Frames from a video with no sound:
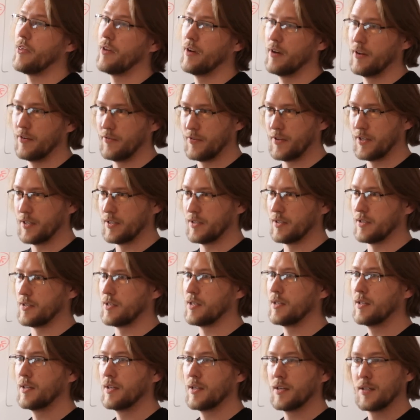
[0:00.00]
of
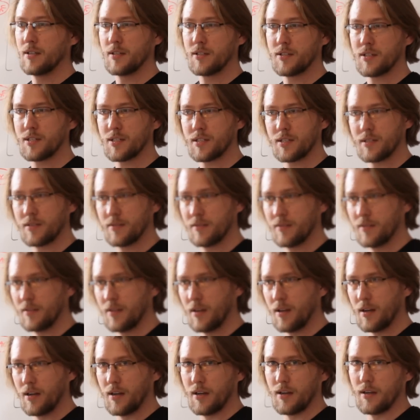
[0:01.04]
his
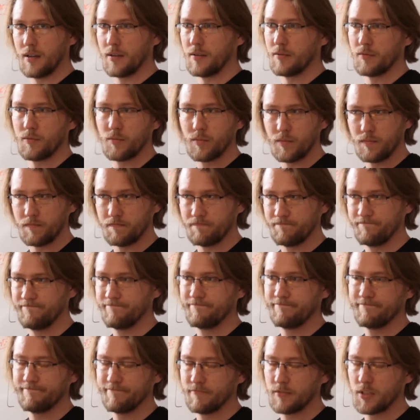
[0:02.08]
sort
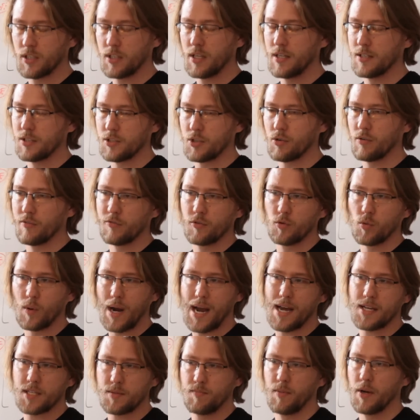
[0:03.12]
of
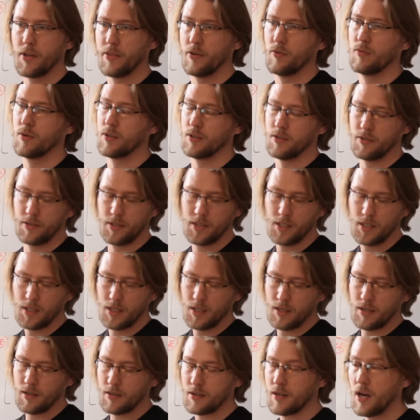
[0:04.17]
grasp on the world
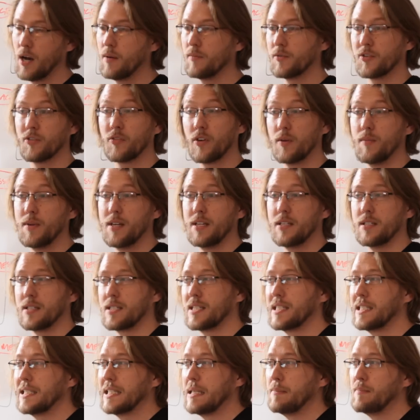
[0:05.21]
comes from his
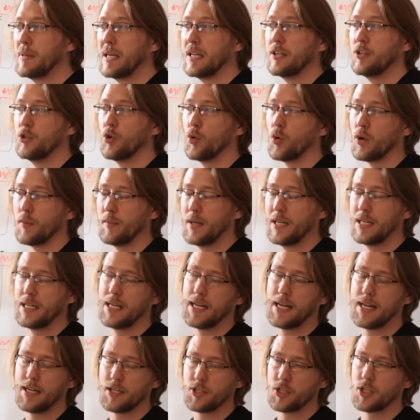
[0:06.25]
sleeping,
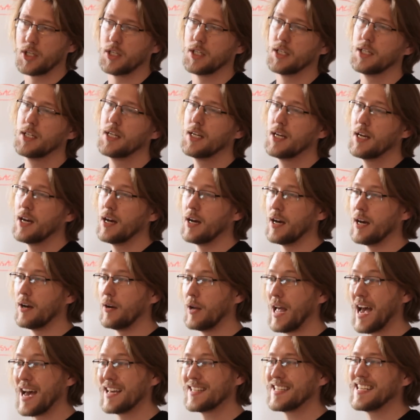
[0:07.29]
dormant nature.
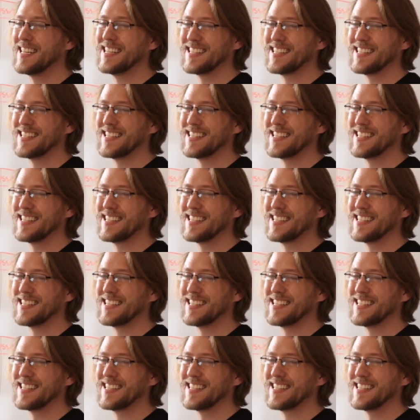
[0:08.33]
As he